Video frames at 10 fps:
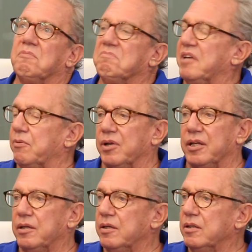Not
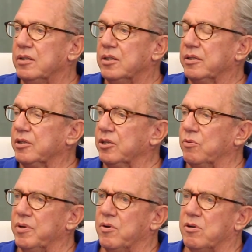really.
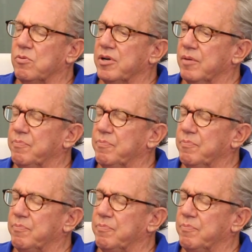We all want